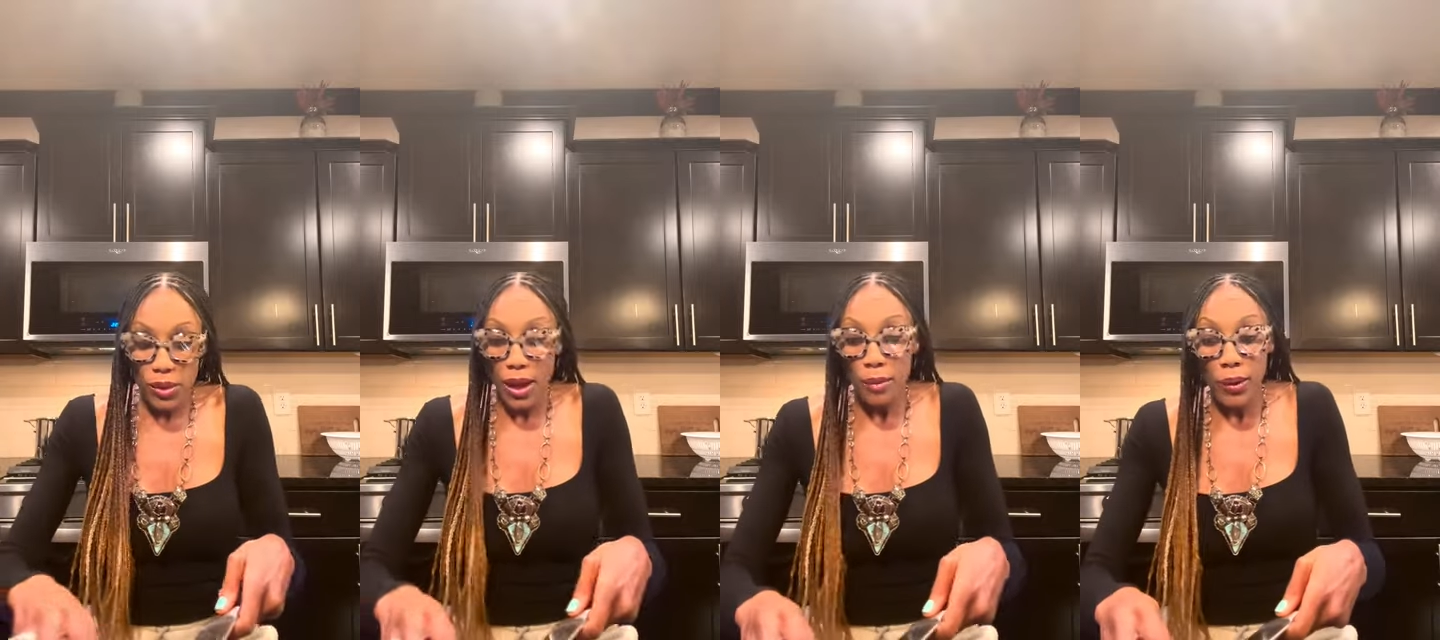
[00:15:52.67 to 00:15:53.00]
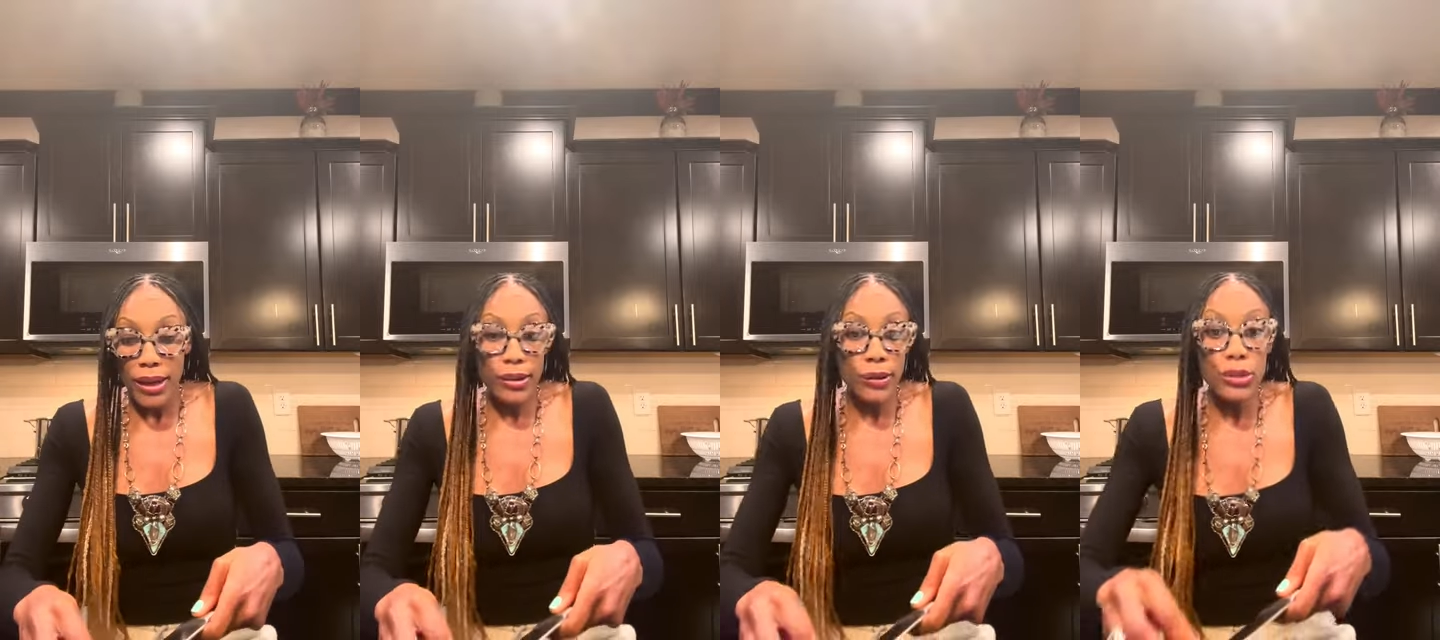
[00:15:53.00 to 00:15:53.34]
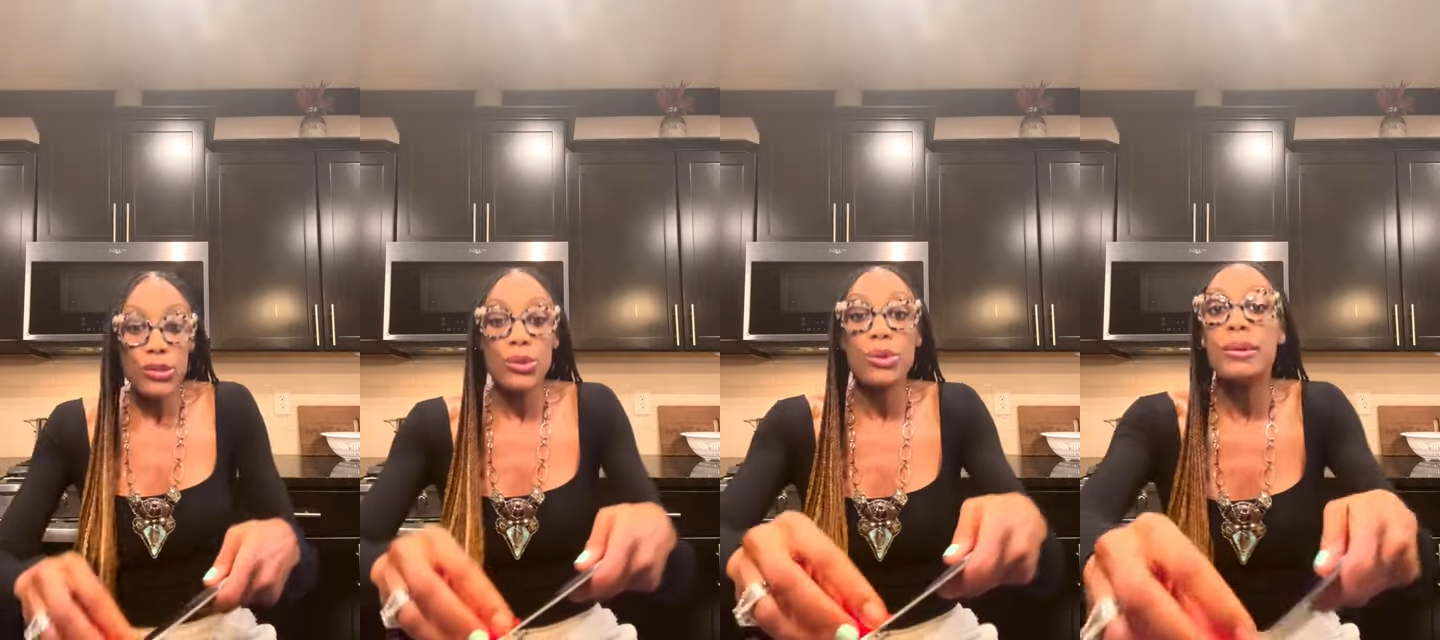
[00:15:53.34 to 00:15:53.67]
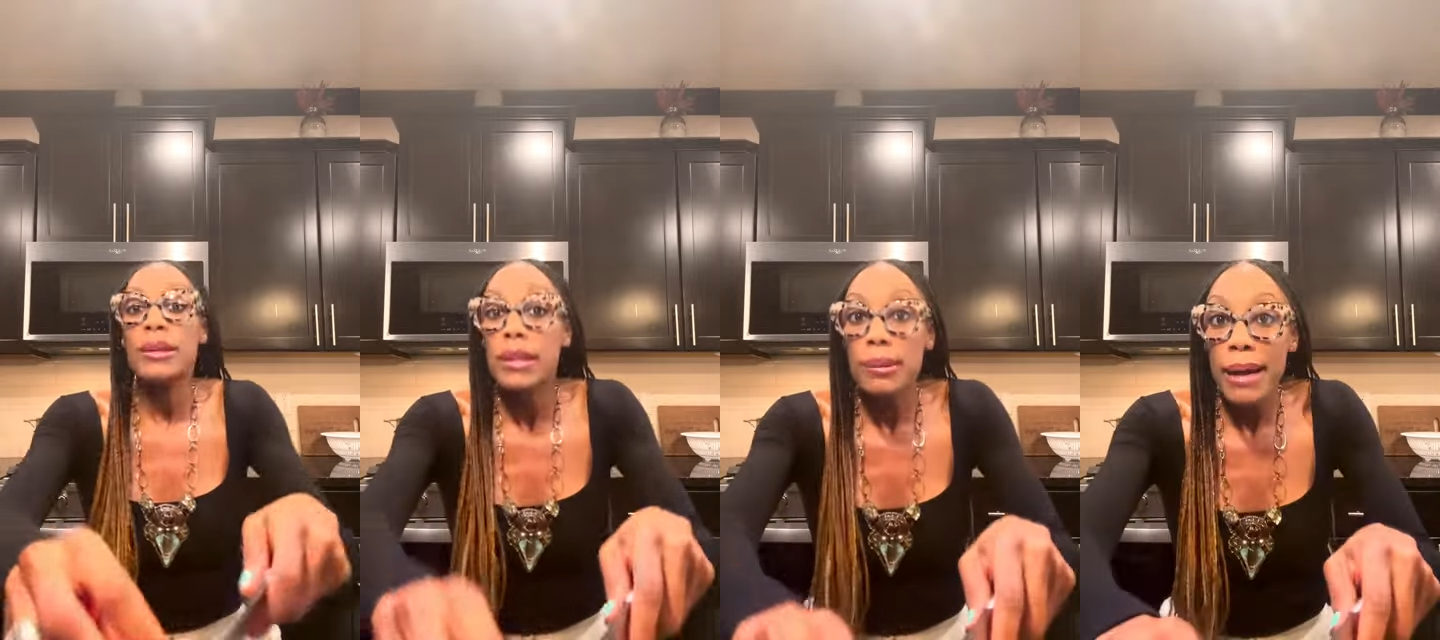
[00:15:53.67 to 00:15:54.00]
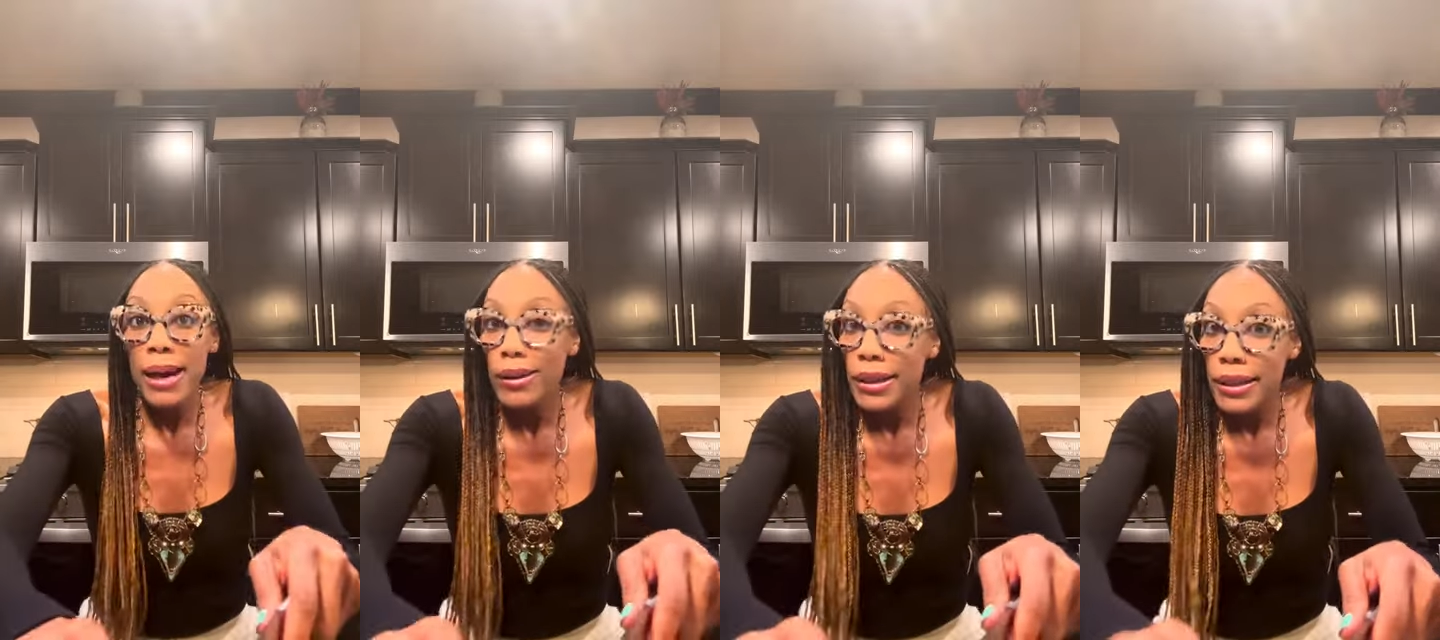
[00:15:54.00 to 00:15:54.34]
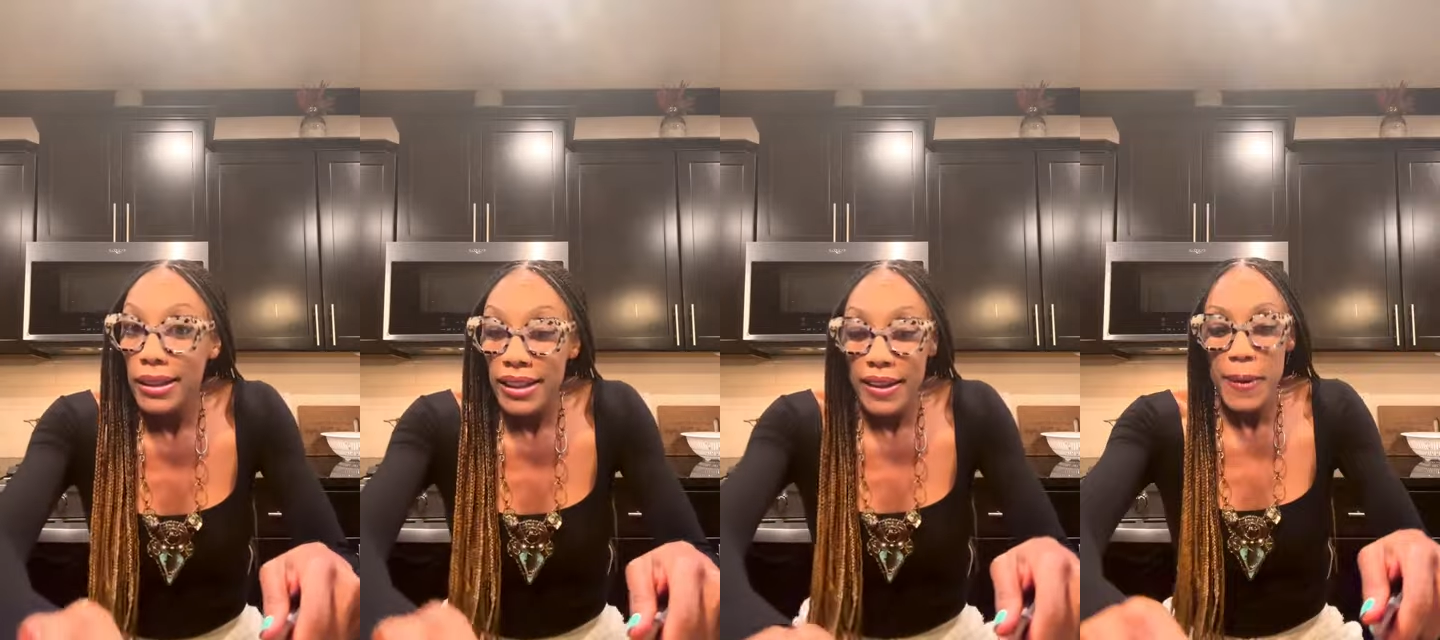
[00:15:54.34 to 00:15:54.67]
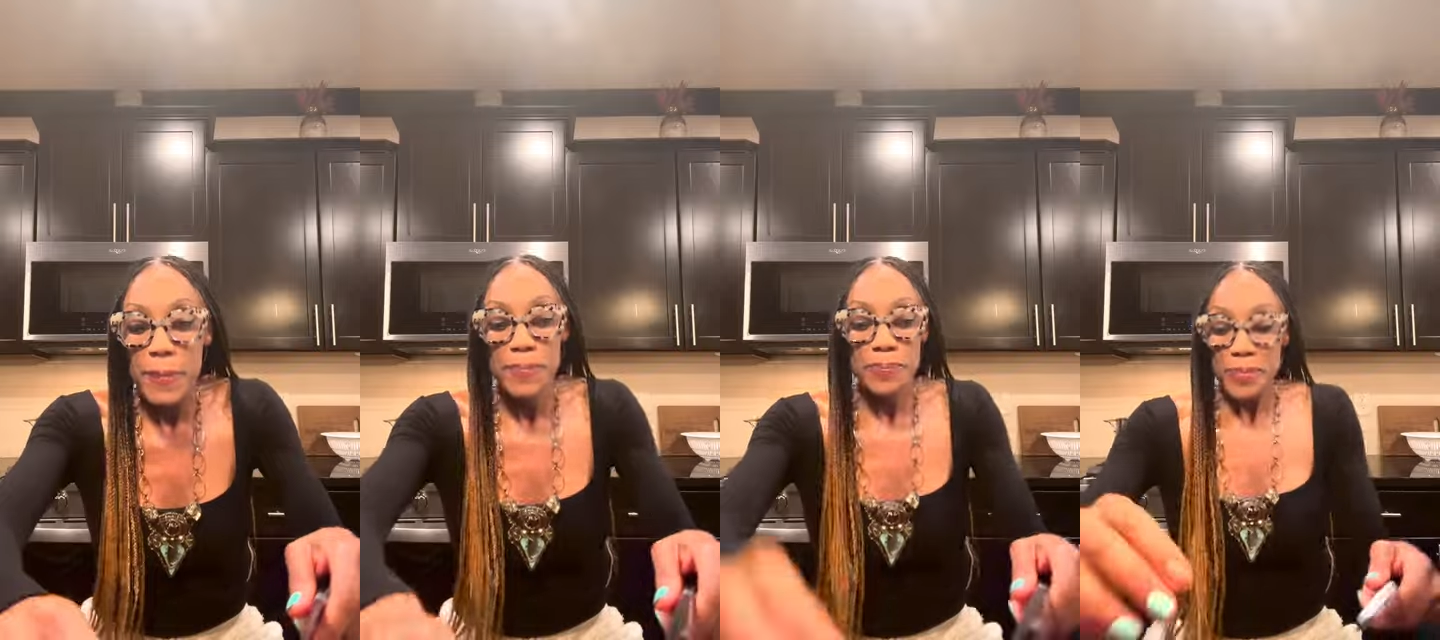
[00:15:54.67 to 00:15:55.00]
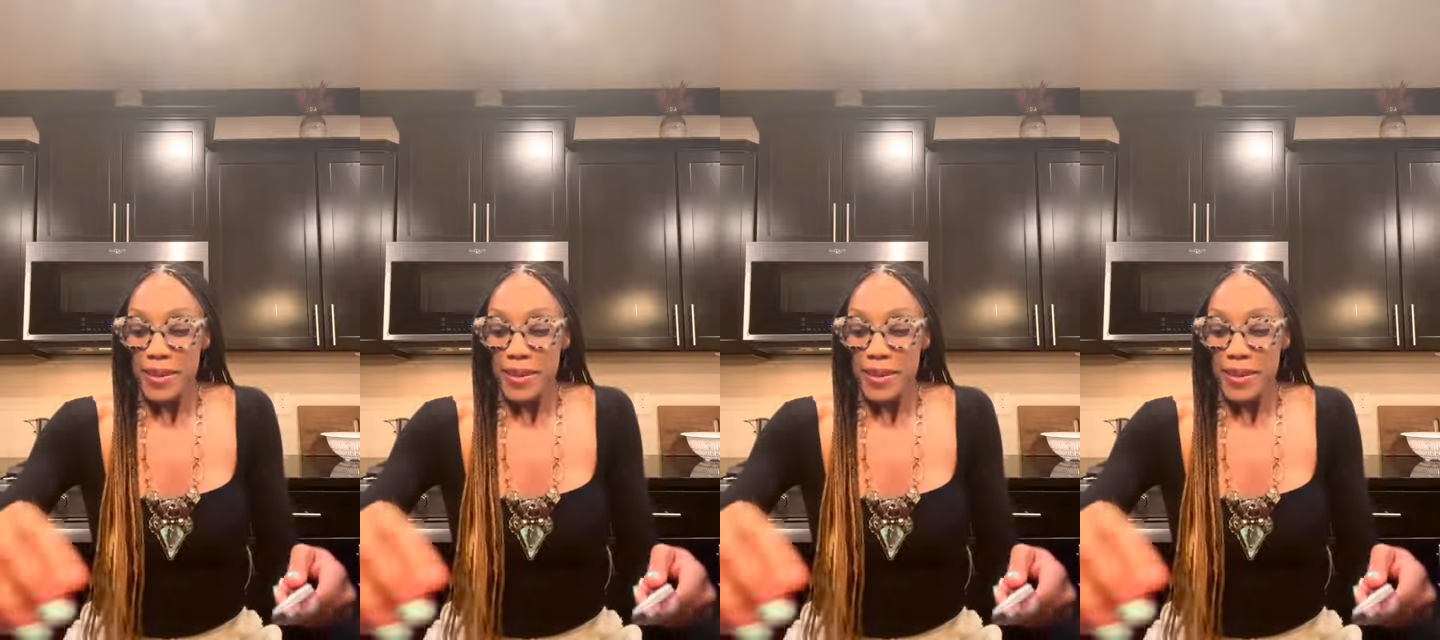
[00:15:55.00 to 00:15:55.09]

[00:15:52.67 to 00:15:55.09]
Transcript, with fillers: So I'm waiting on the jewelry to come out. Hint, hint.